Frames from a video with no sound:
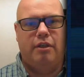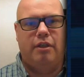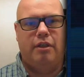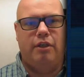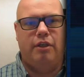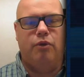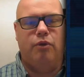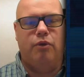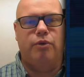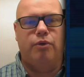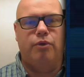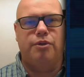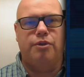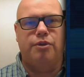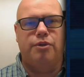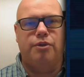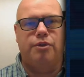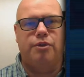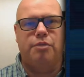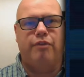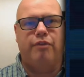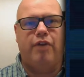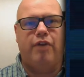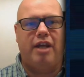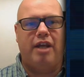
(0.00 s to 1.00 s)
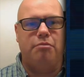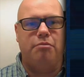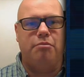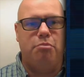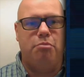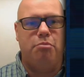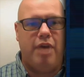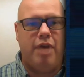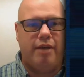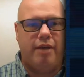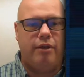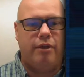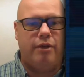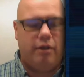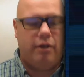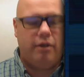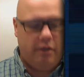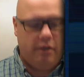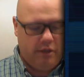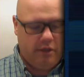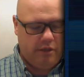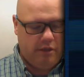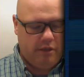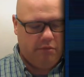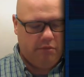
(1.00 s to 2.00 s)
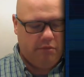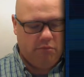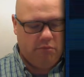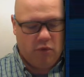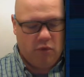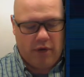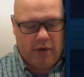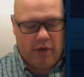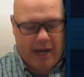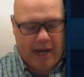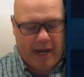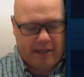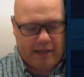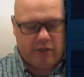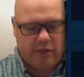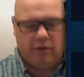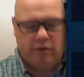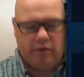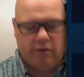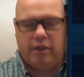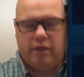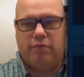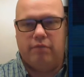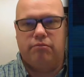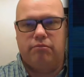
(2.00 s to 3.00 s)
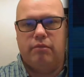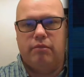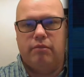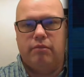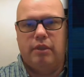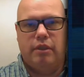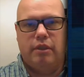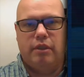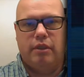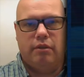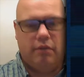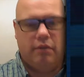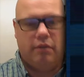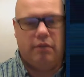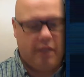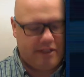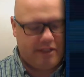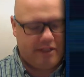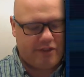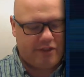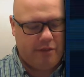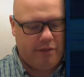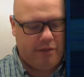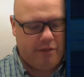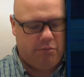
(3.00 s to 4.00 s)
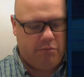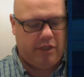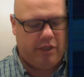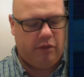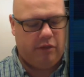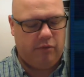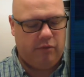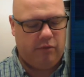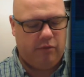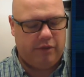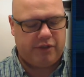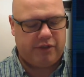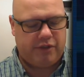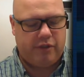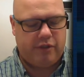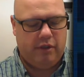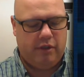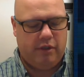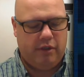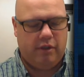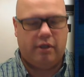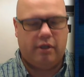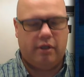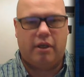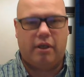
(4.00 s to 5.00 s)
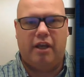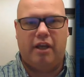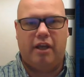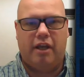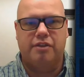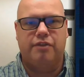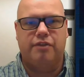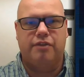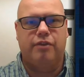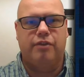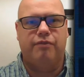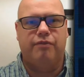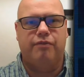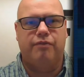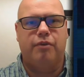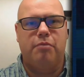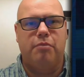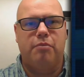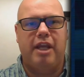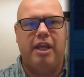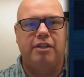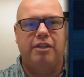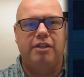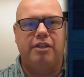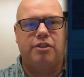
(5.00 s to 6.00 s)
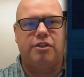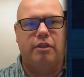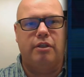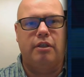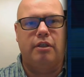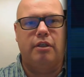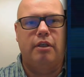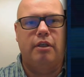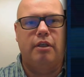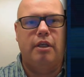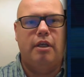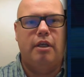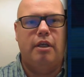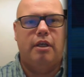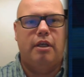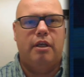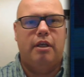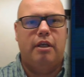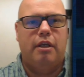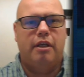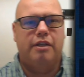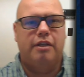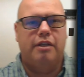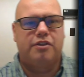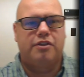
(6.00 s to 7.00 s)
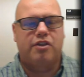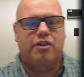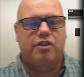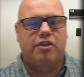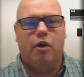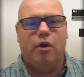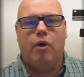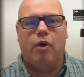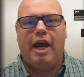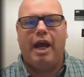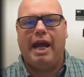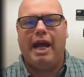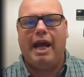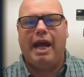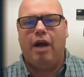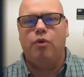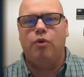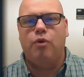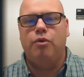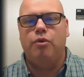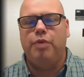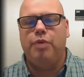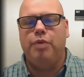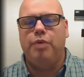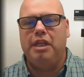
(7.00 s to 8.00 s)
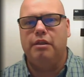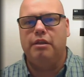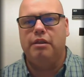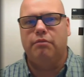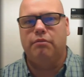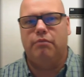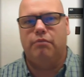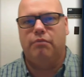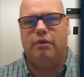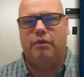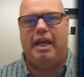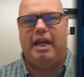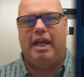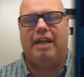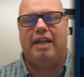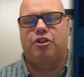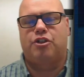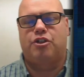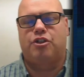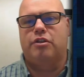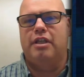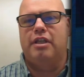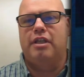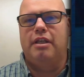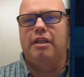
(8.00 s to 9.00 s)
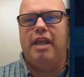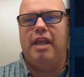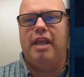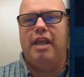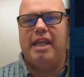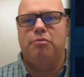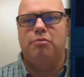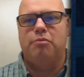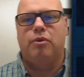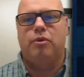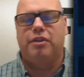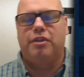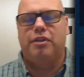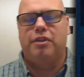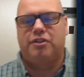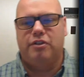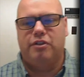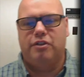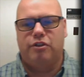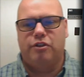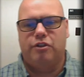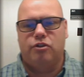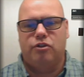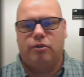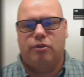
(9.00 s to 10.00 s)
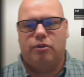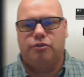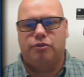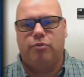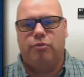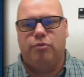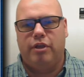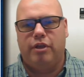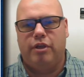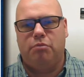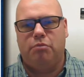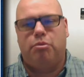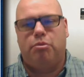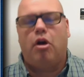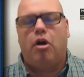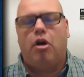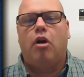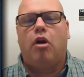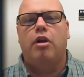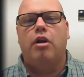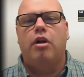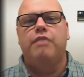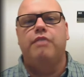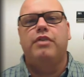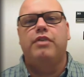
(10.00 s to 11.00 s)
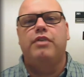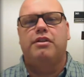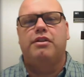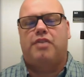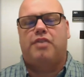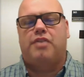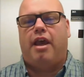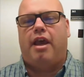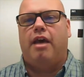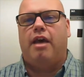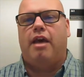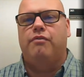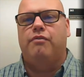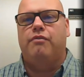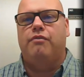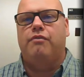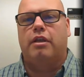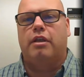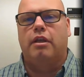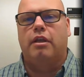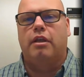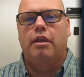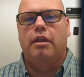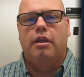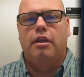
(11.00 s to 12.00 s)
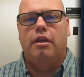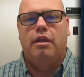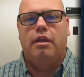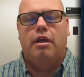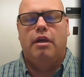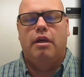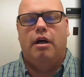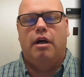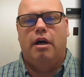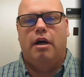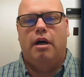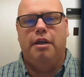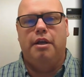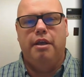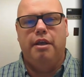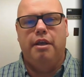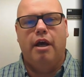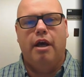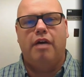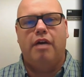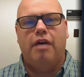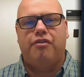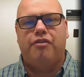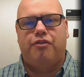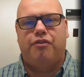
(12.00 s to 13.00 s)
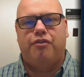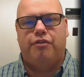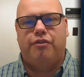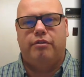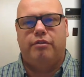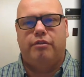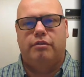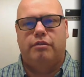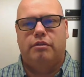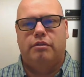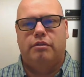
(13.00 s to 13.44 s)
in order to provide better, more accurate, less ambiguous kinds of information. And so how do we actually enable this digital twin? Part of it is having enough